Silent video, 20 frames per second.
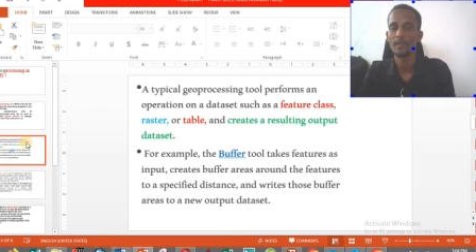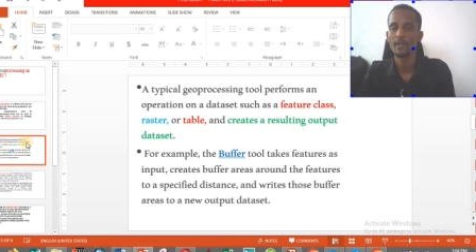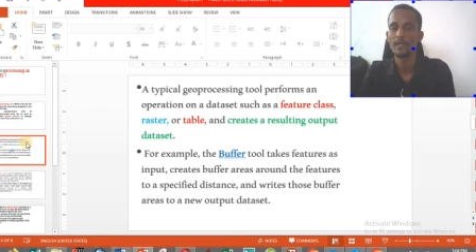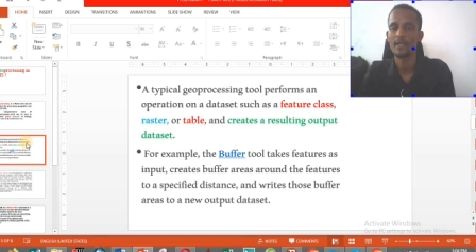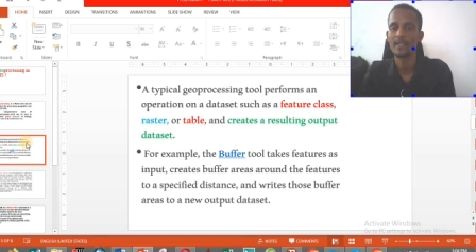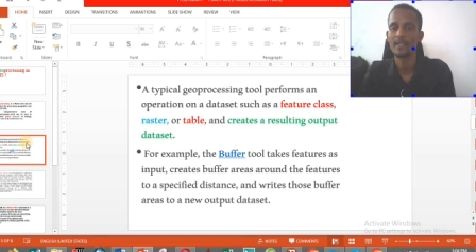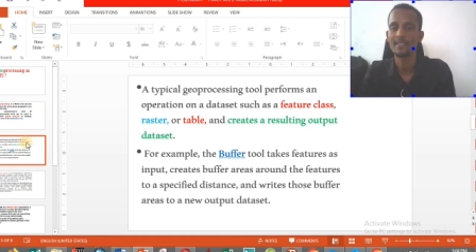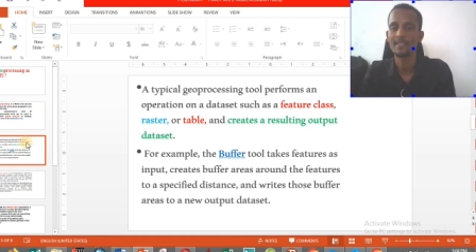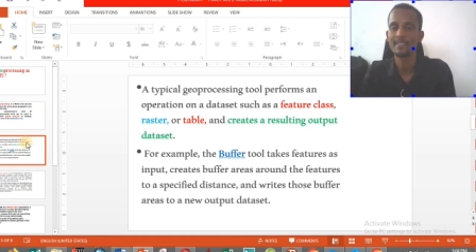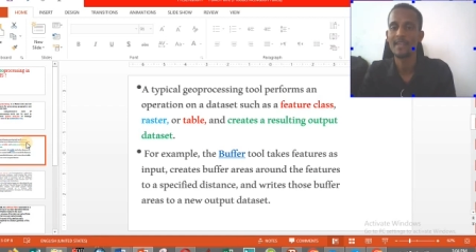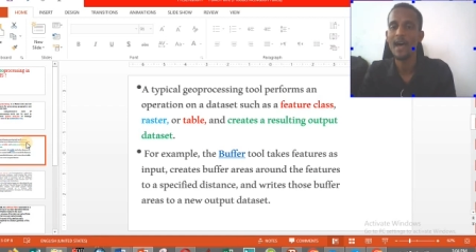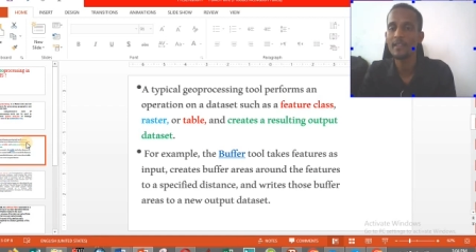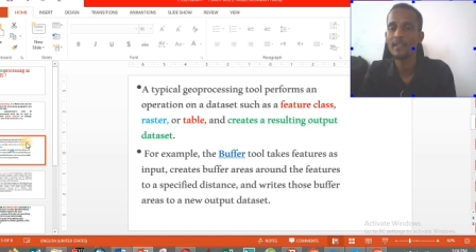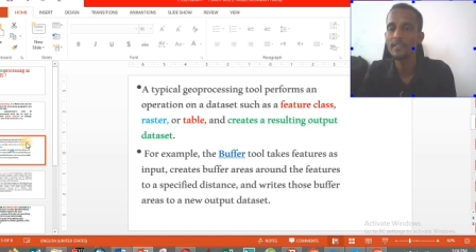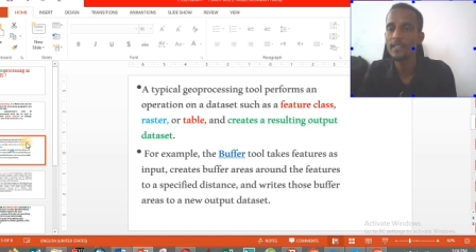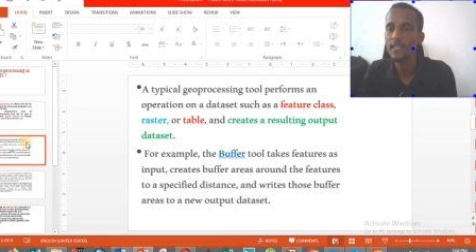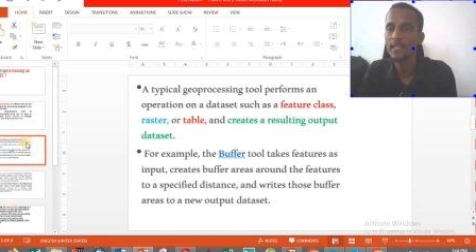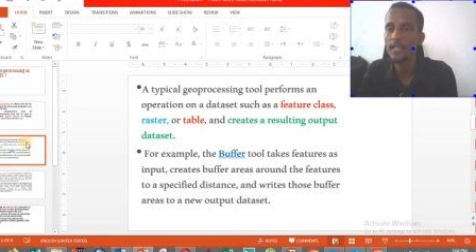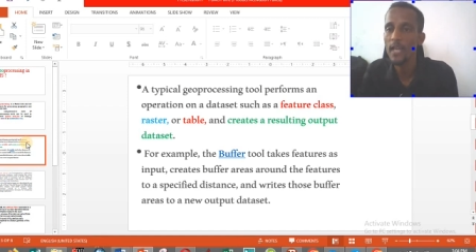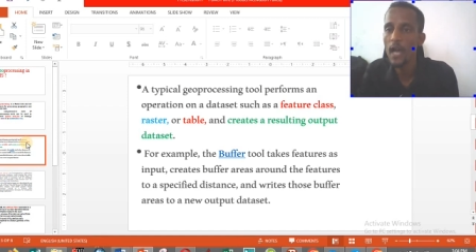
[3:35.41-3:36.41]
a
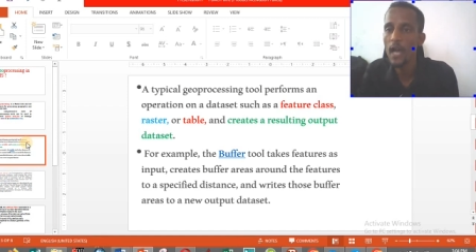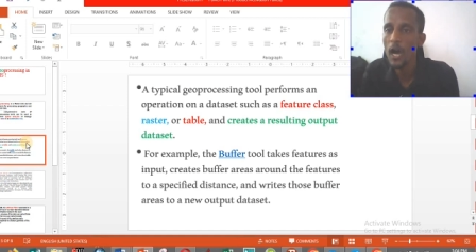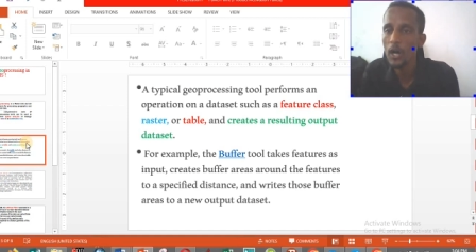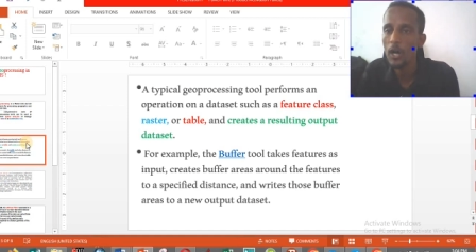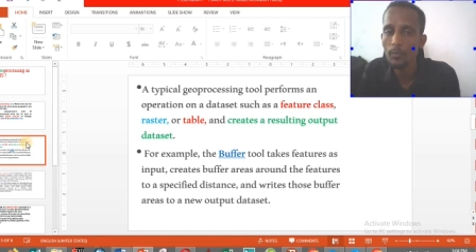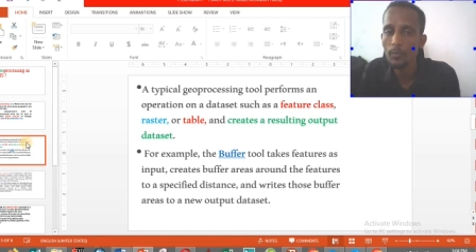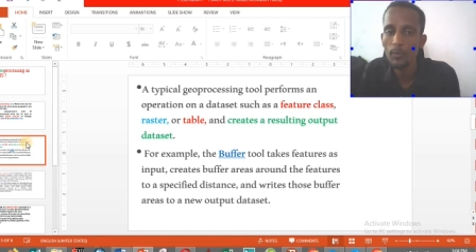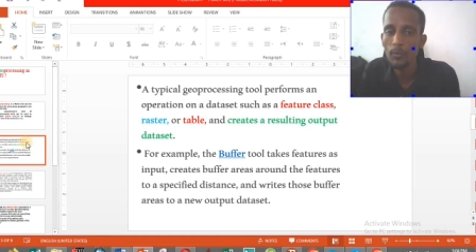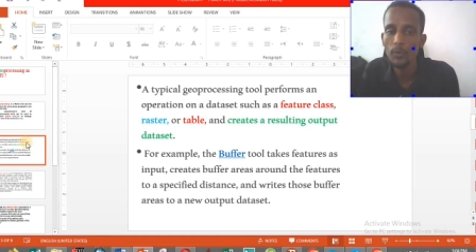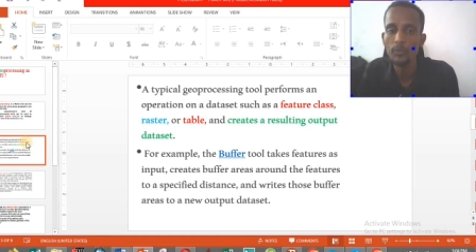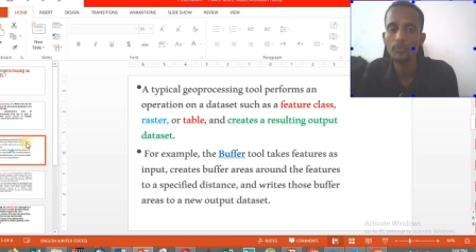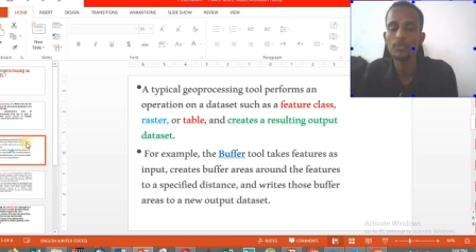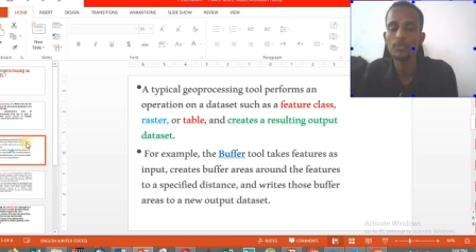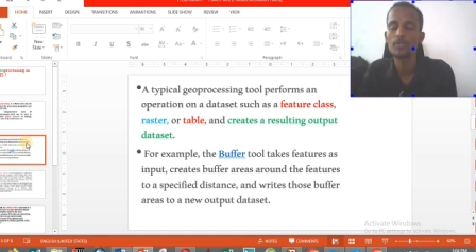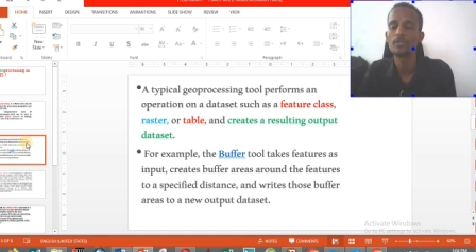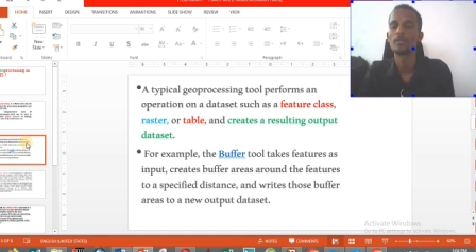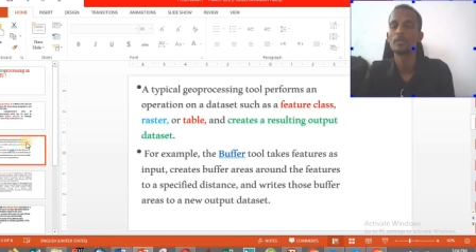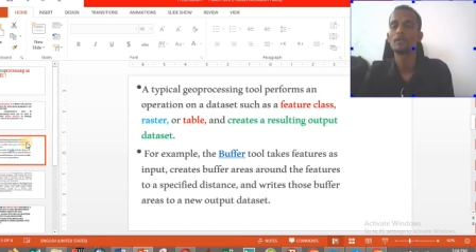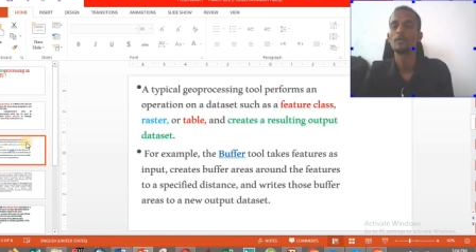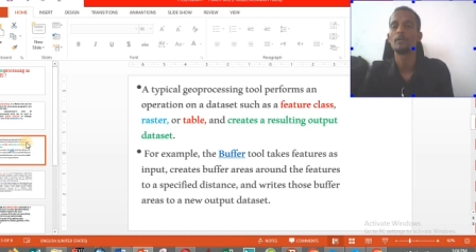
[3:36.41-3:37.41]
resulting
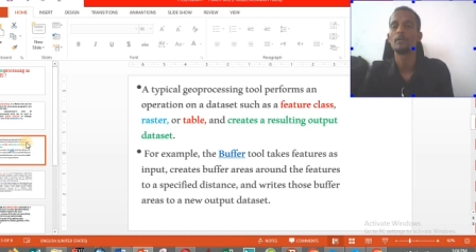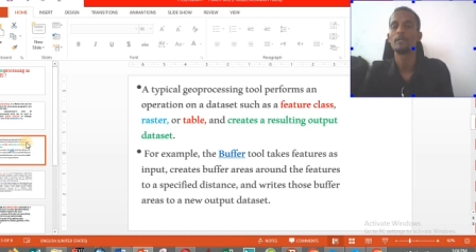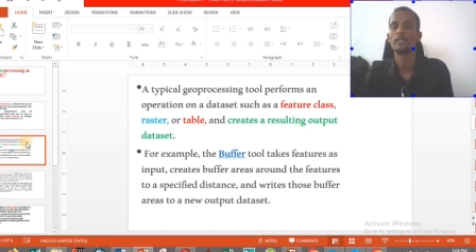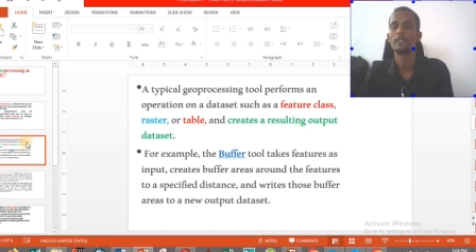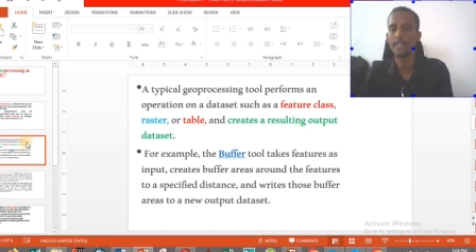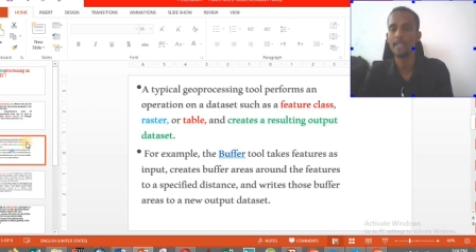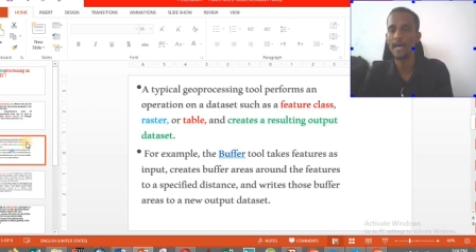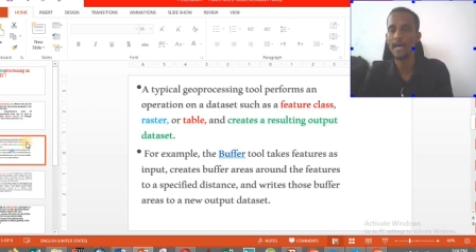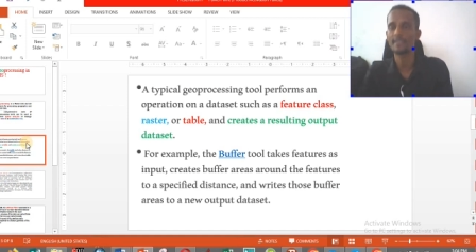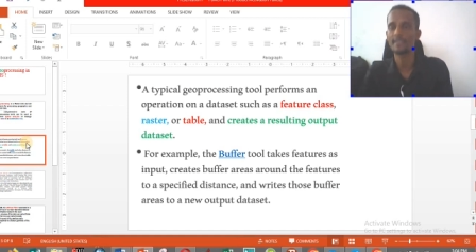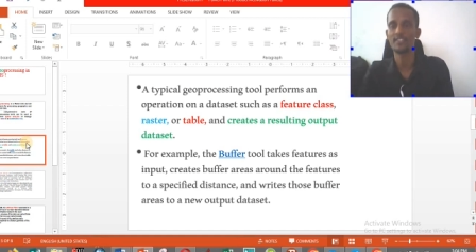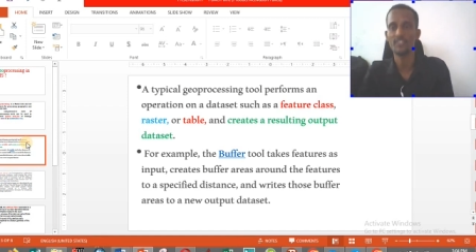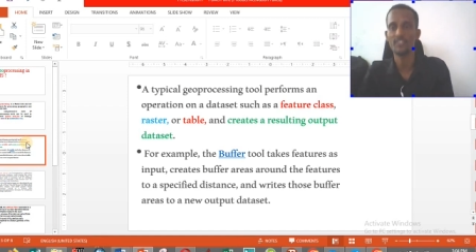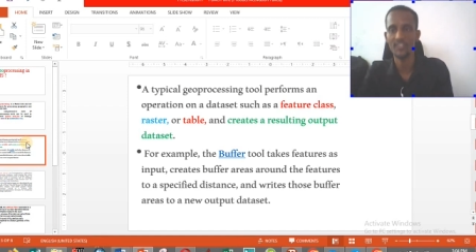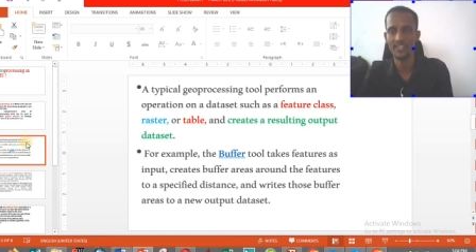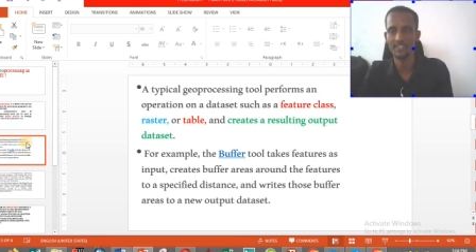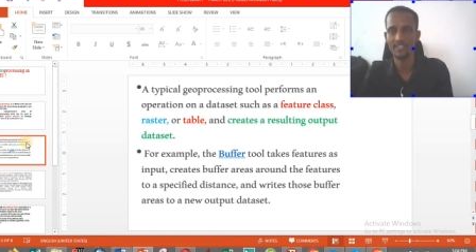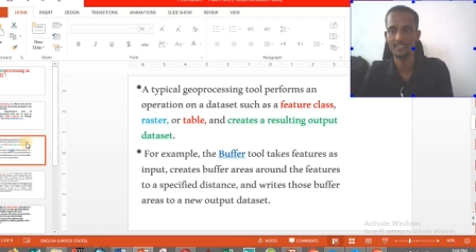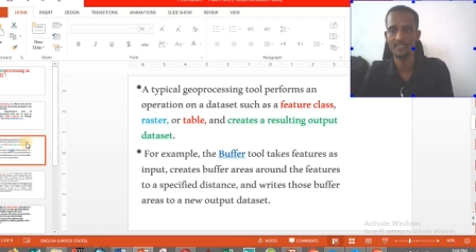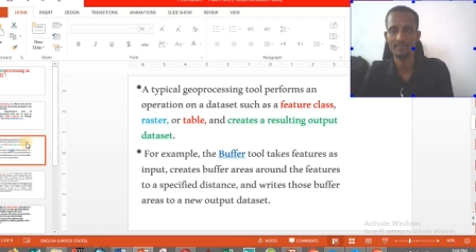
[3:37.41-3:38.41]
outputs
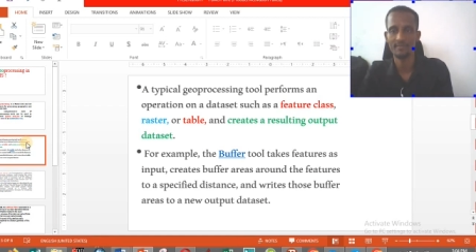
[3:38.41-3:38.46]
dataset.